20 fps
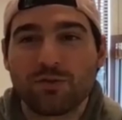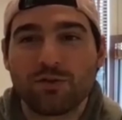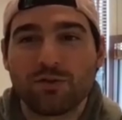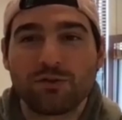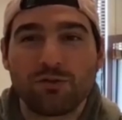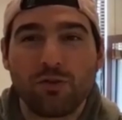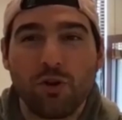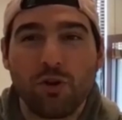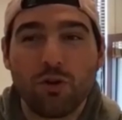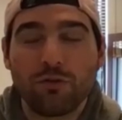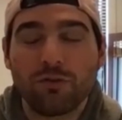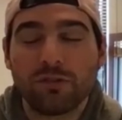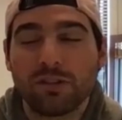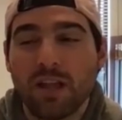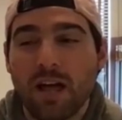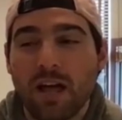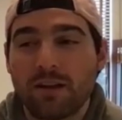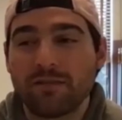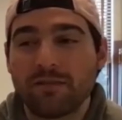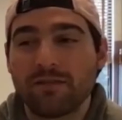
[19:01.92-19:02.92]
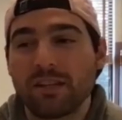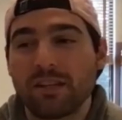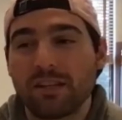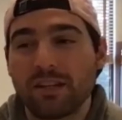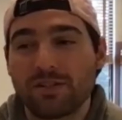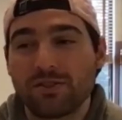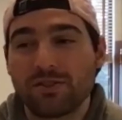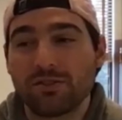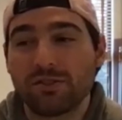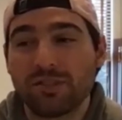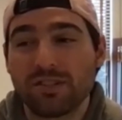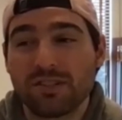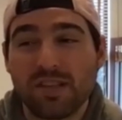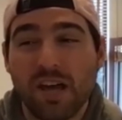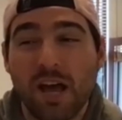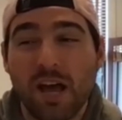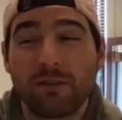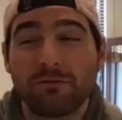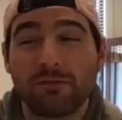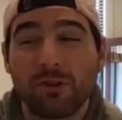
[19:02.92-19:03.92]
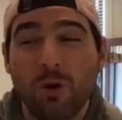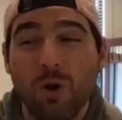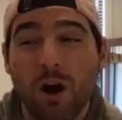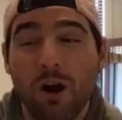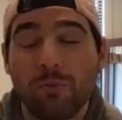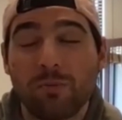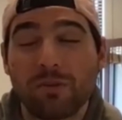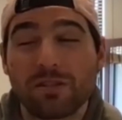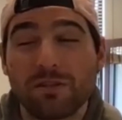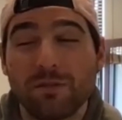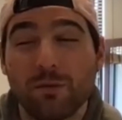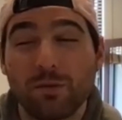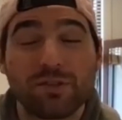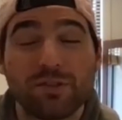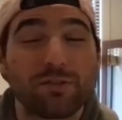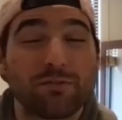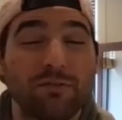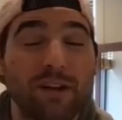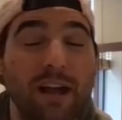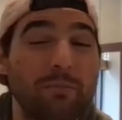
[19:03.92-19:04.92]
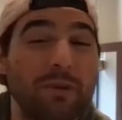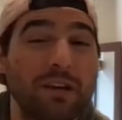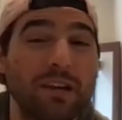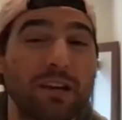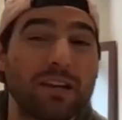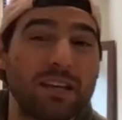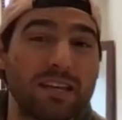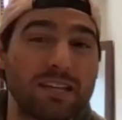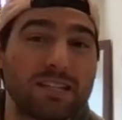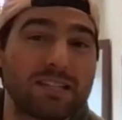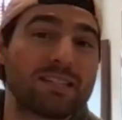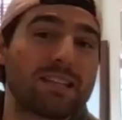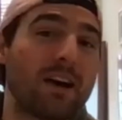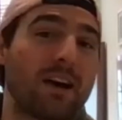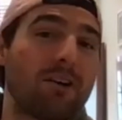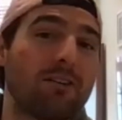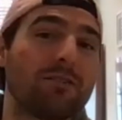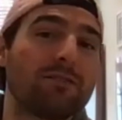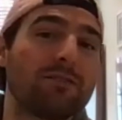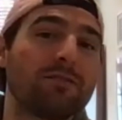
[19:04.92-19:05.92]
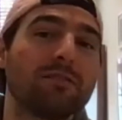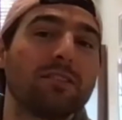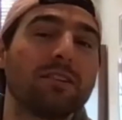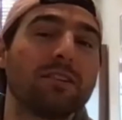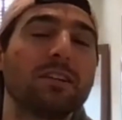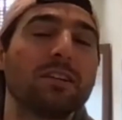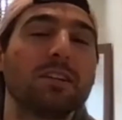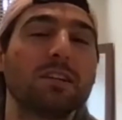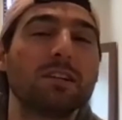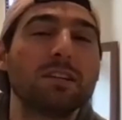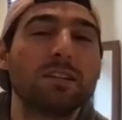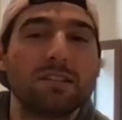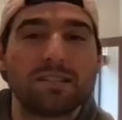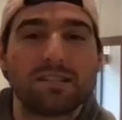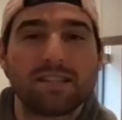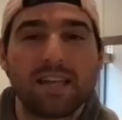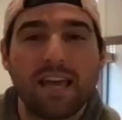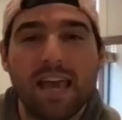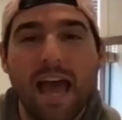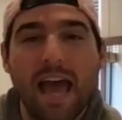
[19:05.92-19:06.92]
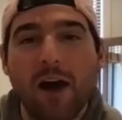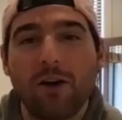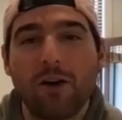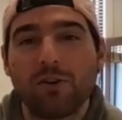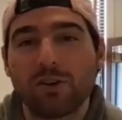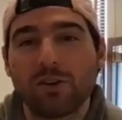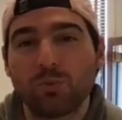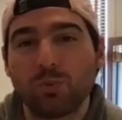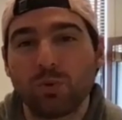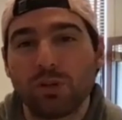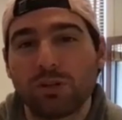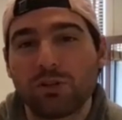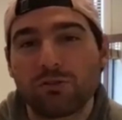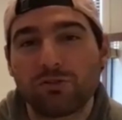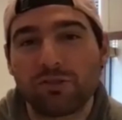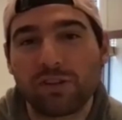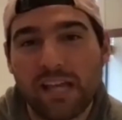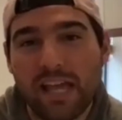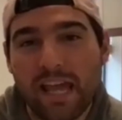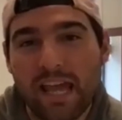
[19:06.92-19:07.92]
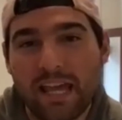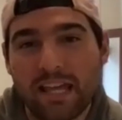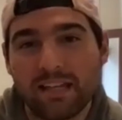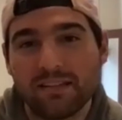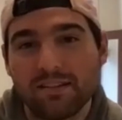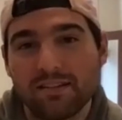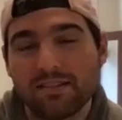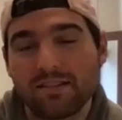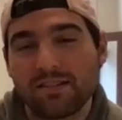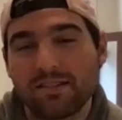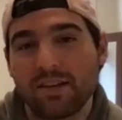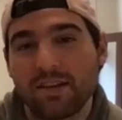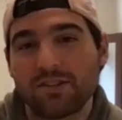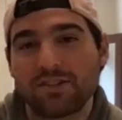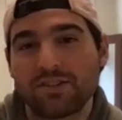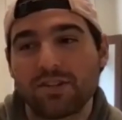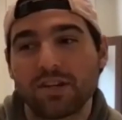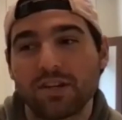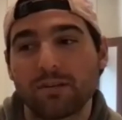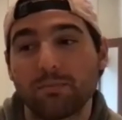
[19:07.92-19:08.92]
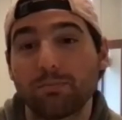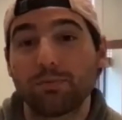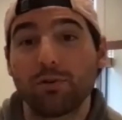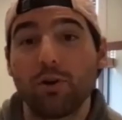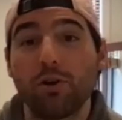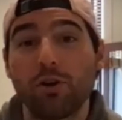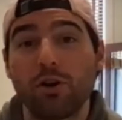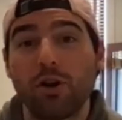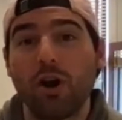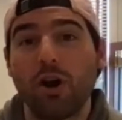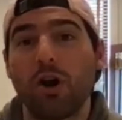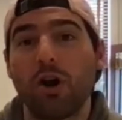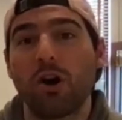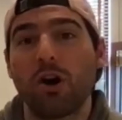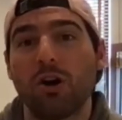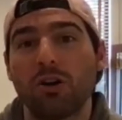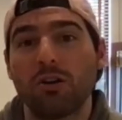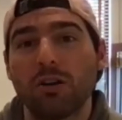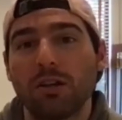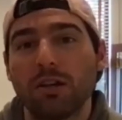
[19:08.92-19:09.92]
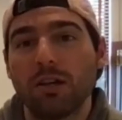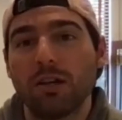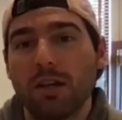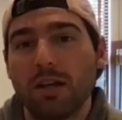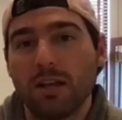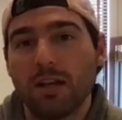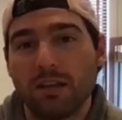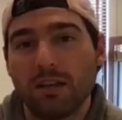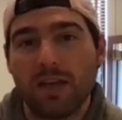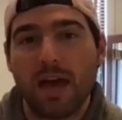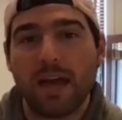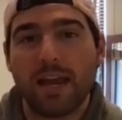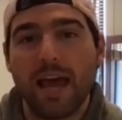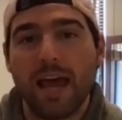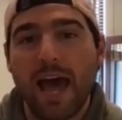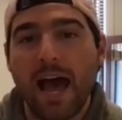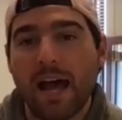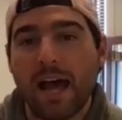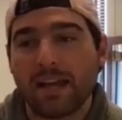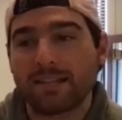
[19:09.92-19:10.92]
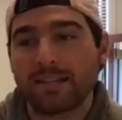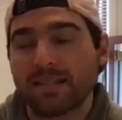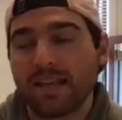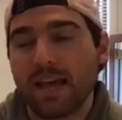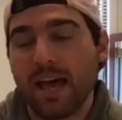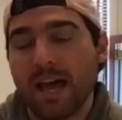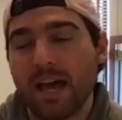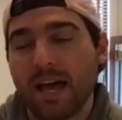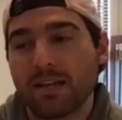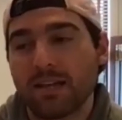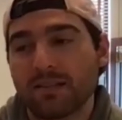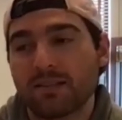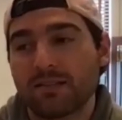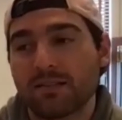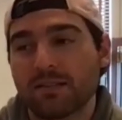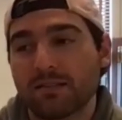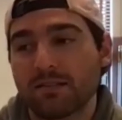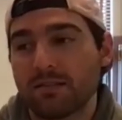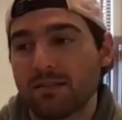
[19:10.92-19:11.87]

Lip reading: drove a lot of the initial design requirements for Ceramic itself to say, how could we create such a protocol that acts as